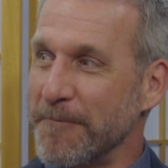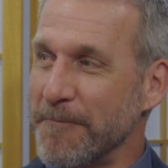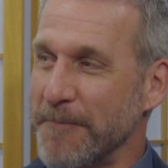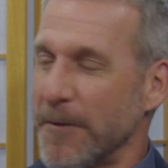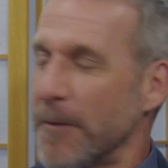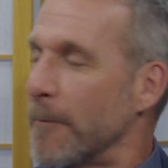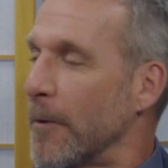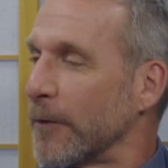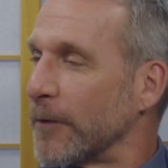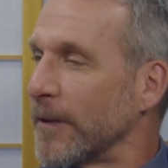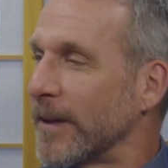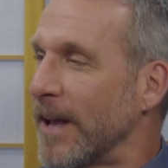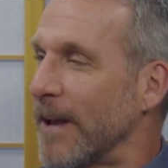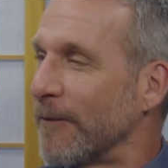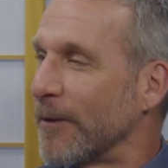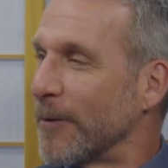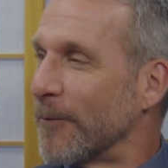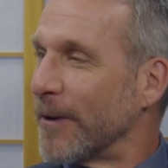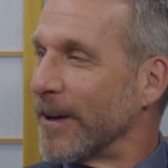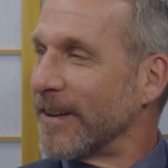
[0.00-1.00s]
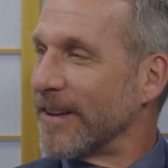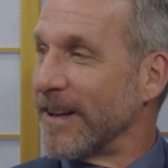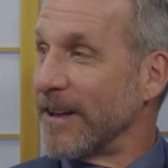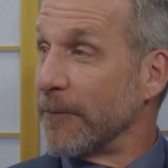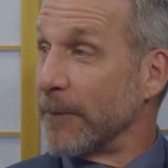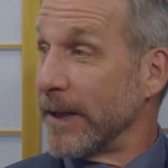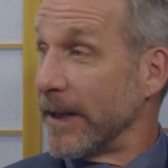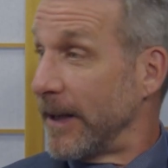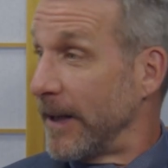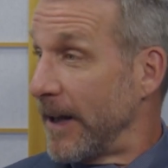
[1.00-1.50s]
So mostly everyone, and
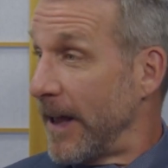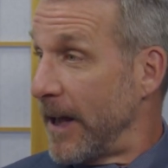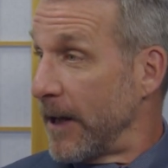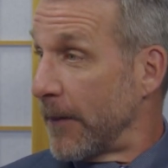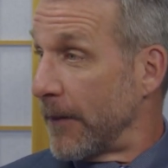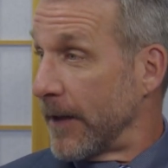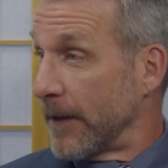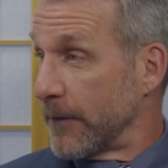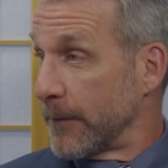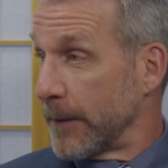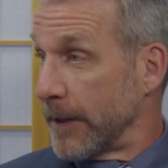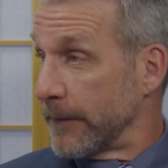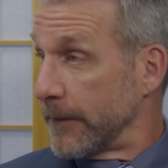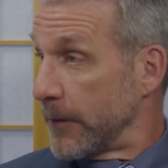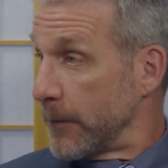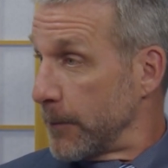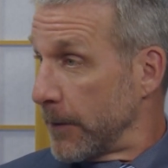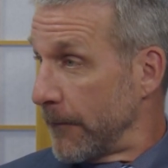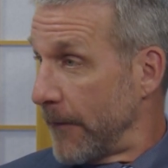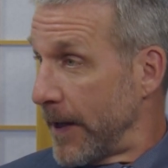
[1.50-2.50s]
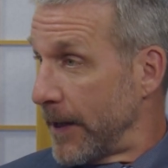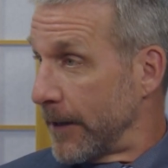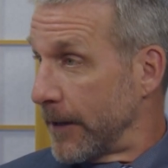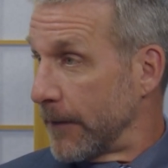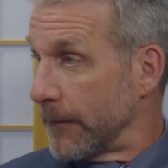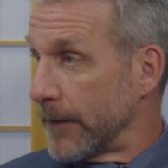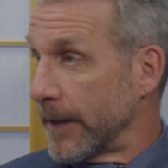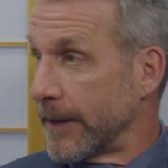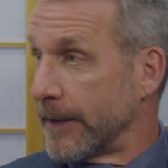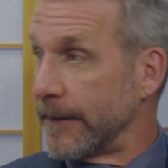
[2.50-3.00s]
we can get ahead of things because it's
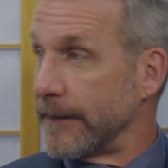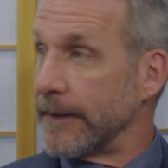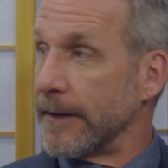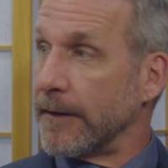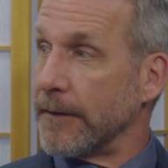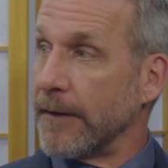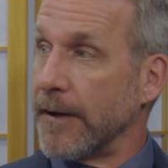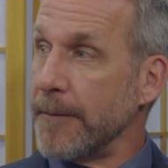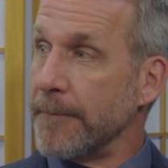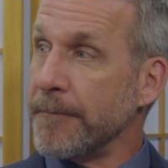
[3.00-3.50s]
preventative, like you said, right?